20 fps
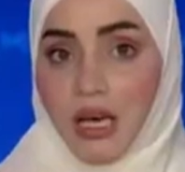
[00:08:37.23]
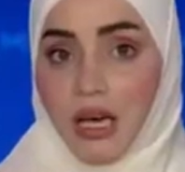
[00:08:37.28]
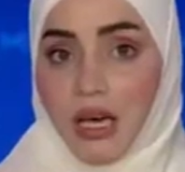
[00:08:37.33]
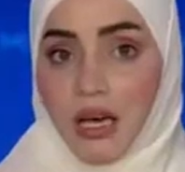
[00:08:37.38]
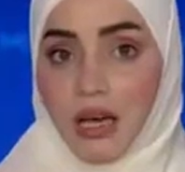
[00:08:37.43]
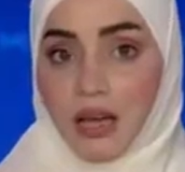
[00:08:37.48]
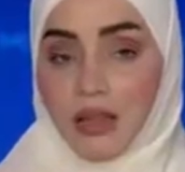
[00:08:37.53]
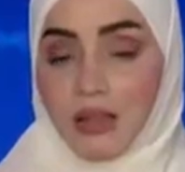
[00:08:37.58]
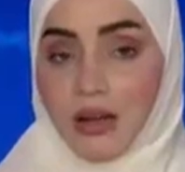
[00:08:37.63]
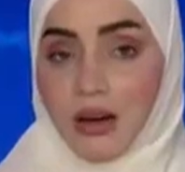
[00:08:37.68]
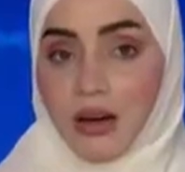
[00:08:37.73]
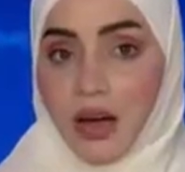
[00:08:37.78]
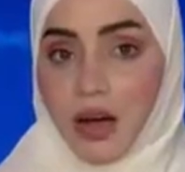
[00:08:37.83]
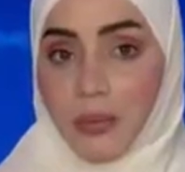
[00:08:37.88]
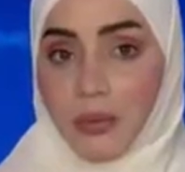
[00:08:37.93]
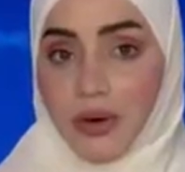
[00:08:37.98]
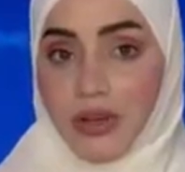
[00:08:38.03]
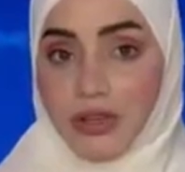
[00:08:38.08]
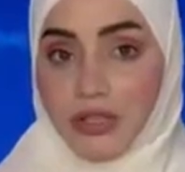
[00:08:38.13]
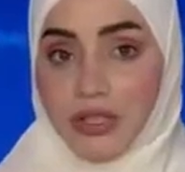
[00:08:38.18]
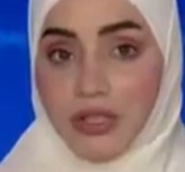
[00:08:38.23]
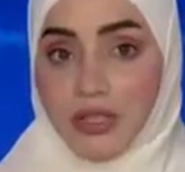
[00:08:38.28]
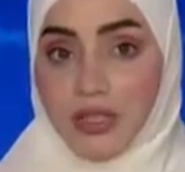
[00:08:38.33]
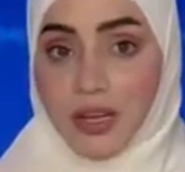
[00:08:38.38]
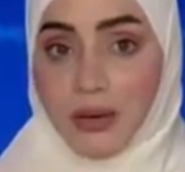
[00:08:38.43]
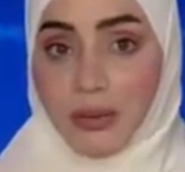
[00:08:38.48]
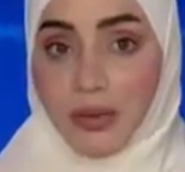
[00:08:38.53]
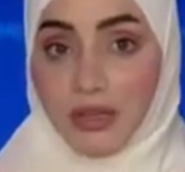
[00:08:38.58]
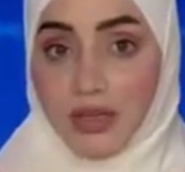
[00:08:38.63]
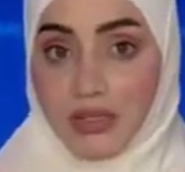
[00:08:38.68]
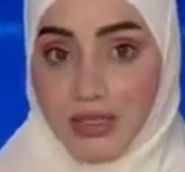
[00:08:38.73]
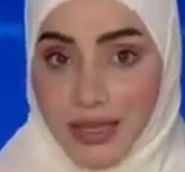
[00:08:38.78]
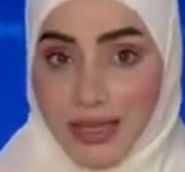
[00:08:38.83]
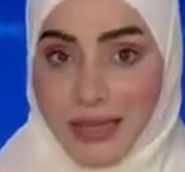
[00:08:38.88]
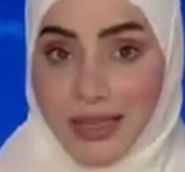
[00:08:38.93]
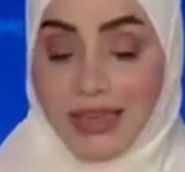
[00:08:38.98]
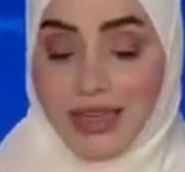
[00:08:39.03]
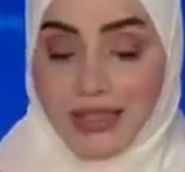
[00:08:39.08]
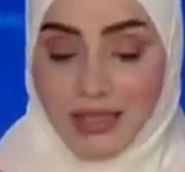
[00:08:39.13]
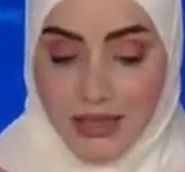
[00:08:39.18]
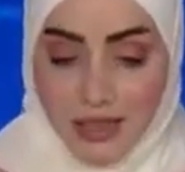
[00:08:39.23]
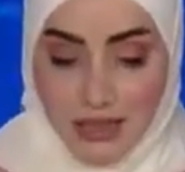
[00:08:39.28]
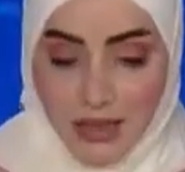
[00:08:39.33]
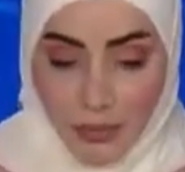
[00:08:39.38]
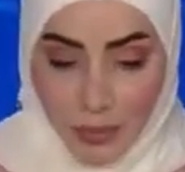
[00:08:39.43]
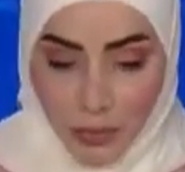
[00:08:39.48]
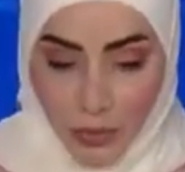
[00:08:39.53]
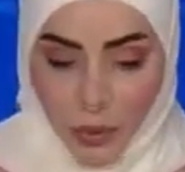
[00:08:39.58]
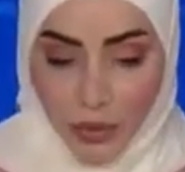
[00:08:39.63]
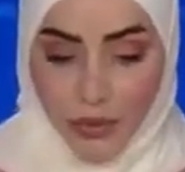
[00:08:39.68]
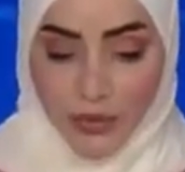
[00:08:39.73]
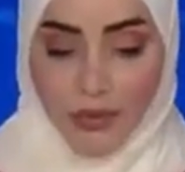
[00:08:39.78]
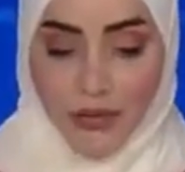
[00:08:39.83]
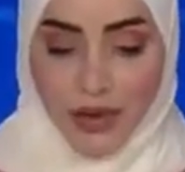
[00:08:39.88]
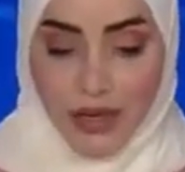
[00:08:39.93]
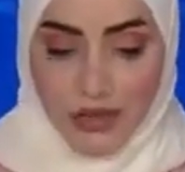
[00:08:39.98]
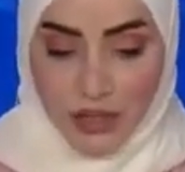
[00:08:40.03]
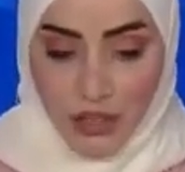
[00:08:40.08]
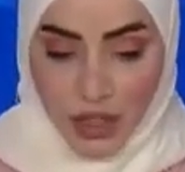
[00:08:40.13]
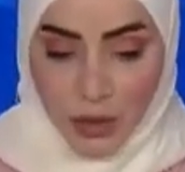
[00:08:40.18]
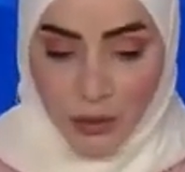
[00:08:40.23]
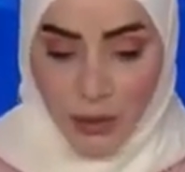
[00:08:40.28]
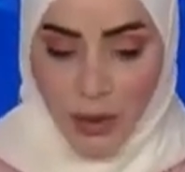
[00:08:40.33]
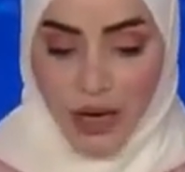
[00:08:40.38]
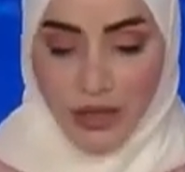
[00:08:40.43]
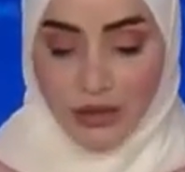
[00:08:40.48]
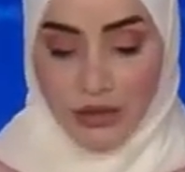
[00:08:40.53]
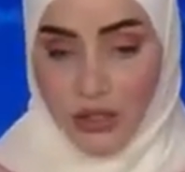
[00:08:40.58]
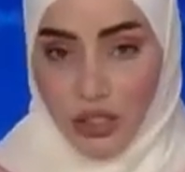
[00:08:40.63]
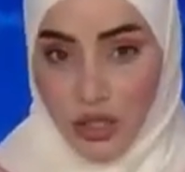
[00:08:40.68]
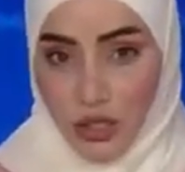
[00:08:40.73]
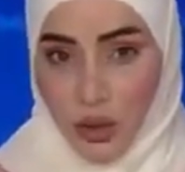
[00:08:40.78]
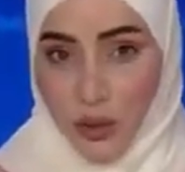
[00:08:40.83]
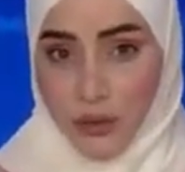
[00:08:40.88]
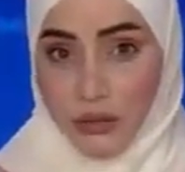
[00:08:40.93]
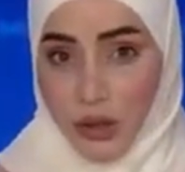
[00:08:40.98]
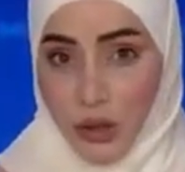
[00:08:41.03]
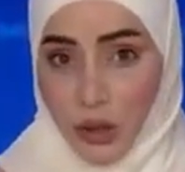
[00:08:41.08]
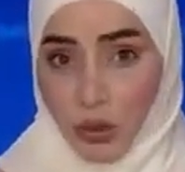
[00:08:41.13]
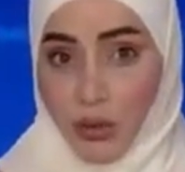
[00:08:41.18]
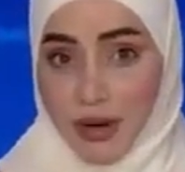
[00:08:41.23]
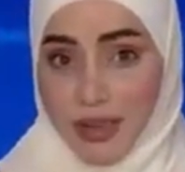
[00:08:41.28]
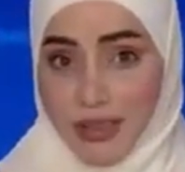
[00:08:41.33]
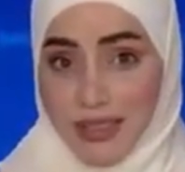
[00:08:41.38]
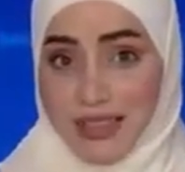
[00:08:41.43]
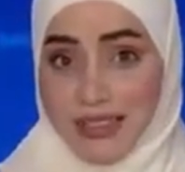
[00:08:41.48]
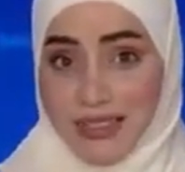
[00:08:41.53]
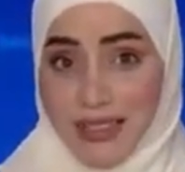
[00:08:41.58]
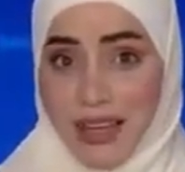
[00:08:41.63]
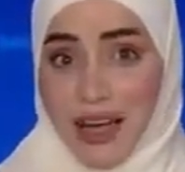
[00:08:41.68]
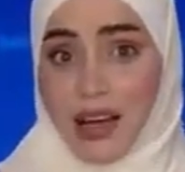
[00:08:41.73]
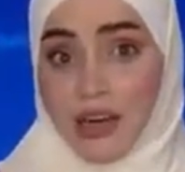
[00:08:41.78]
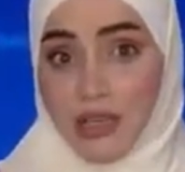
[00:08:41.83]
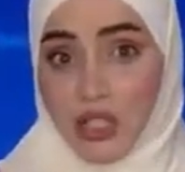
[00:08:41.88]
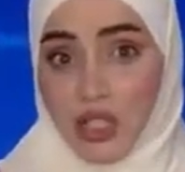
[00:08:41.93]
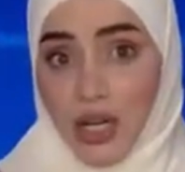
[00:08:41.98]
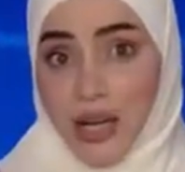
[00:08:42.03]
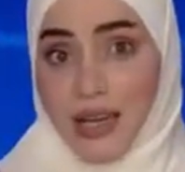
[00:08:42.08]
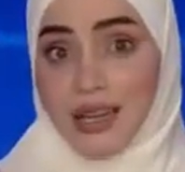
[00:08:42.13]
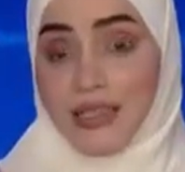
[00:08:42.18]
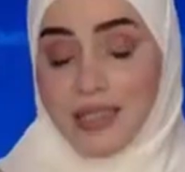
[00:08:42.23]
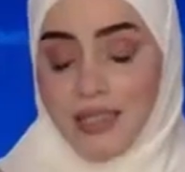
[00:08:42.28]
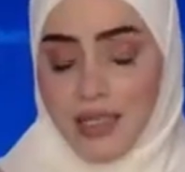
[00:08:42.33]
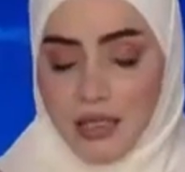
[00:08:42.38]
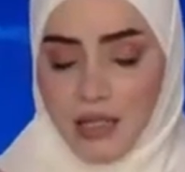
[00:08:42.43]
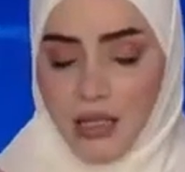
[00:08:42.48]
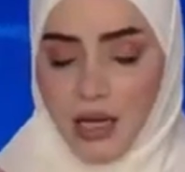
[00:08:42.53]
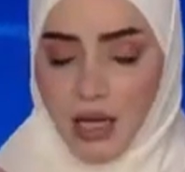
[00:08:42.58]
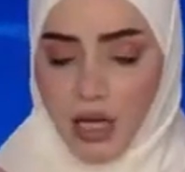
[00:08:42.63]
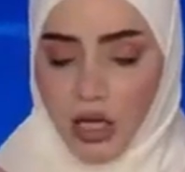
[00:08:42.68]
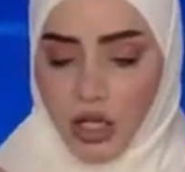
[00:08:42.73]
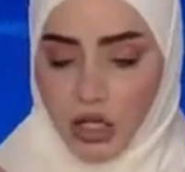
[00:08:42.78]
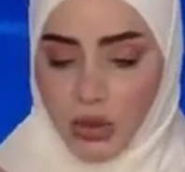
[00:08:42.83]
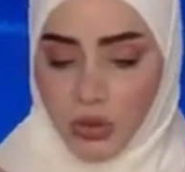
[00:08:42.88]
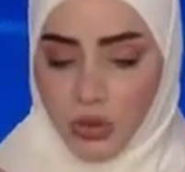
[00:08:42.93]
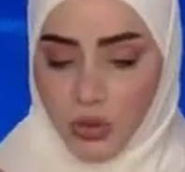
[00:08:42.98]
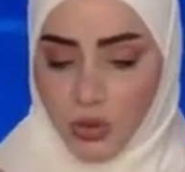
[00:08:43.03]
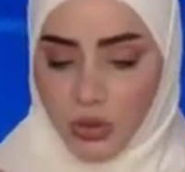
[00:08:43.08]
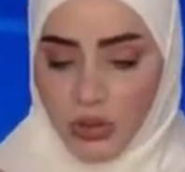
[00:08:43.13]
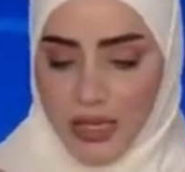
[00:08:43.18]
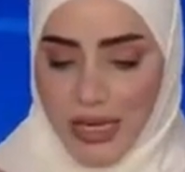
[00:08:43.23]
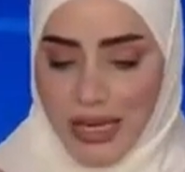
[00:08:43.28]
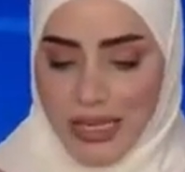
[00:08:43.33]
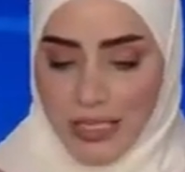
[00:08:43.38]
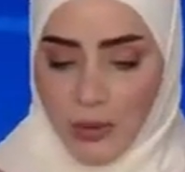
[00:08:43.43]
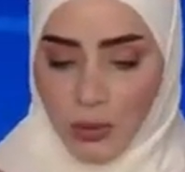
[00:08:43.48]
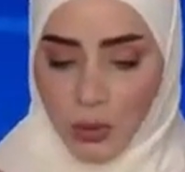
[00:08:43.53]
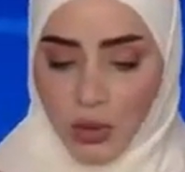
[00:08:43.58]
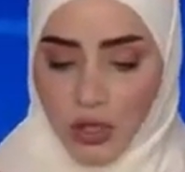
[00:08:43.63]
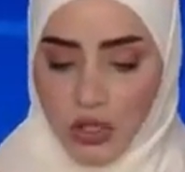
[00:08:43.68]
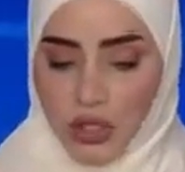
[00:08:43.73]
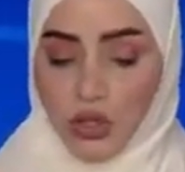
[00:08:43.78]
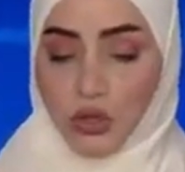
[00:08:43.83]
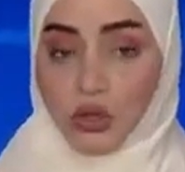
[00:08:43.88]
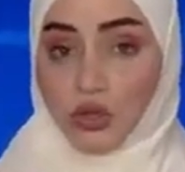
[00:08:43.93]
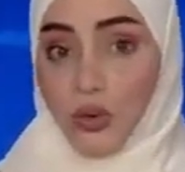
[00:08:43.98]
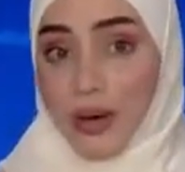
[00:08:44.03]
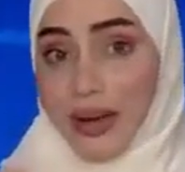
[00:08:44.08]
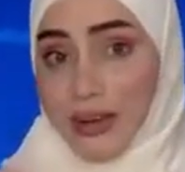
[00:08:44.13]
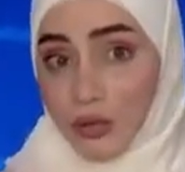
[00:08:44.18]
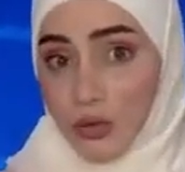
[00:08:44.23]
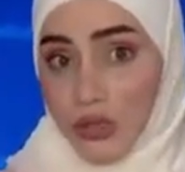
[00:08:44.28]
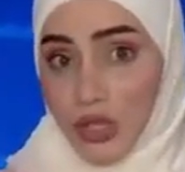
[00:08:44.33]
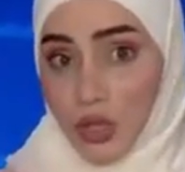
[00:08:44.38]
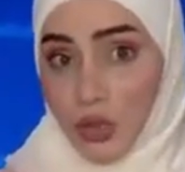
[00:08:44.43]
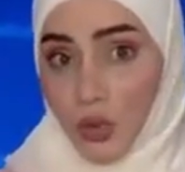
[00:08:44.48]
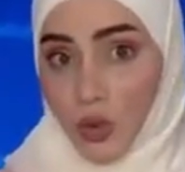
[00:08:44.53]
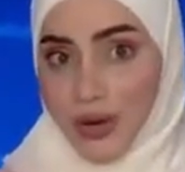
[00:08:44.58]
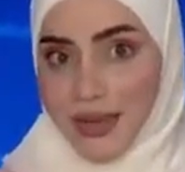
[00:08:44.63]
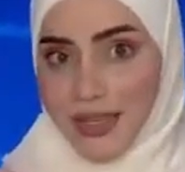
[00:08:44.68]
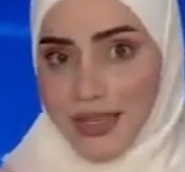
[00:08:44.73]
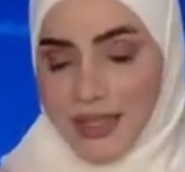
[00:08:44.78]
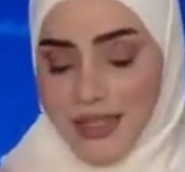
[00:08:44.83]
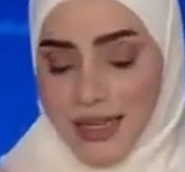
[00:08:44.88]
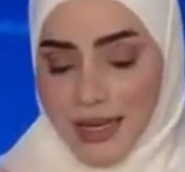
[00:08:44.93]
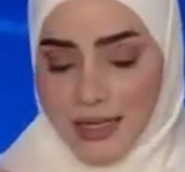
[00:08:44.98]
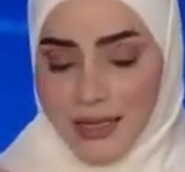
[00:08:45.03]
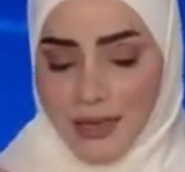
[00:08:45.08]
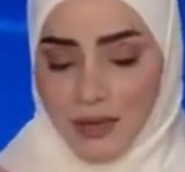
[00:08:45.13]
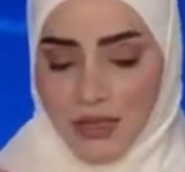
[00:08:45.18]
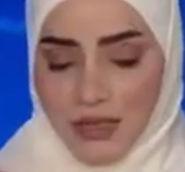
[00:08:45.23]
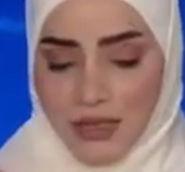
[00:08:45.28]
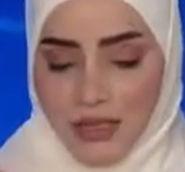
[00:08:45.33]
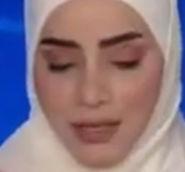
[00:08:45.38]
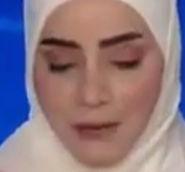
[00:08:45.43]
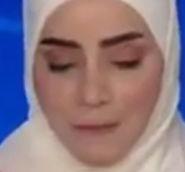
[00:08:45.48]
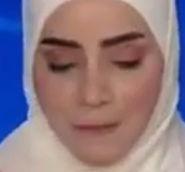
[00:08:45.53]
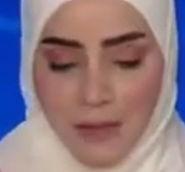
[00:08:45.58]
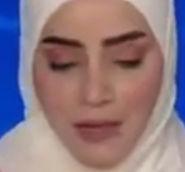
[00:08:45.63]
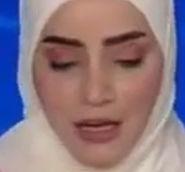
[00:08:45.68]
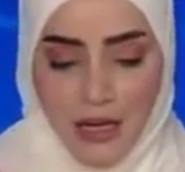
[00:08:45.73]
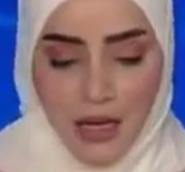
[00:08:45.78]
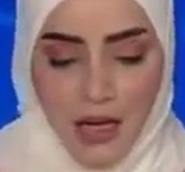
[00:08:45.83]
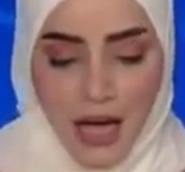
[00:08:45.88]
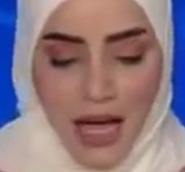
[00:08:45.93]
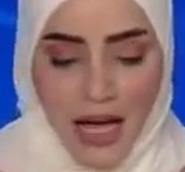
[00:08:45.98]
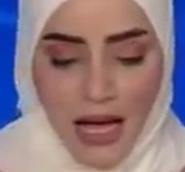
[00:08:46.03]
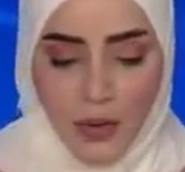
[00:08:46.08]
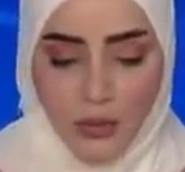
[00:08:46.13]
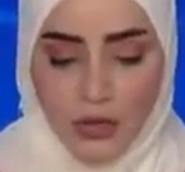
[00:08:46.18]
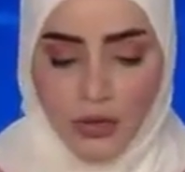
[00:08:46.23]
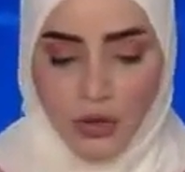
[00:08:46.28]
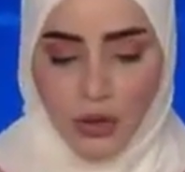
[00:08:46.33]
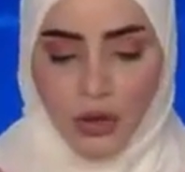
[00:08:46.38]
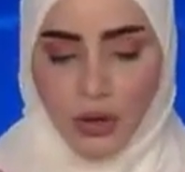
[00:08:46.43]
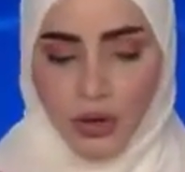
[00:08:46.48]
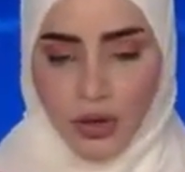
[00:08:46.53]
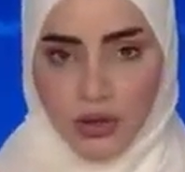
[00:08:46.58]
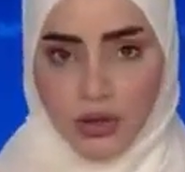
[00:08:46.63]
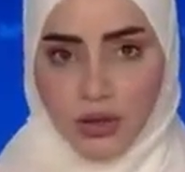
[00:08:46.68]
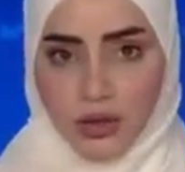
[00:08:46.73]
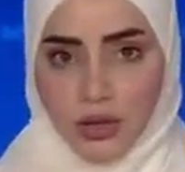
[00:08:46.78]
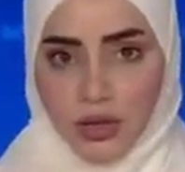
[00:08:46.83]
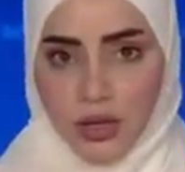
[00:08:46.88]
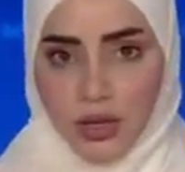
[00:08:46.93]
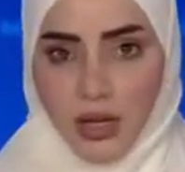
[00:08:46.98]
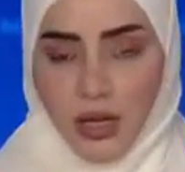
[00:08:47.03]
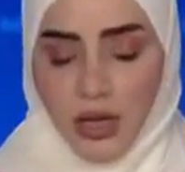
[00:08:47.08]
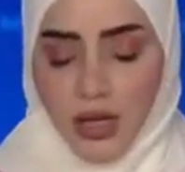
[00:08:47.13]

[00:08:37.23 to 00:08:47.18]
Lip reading: their operations there, because it is the perfect spot, the soft loin that Daesh, ISIS usually exploits to try and restore its activity. How on earth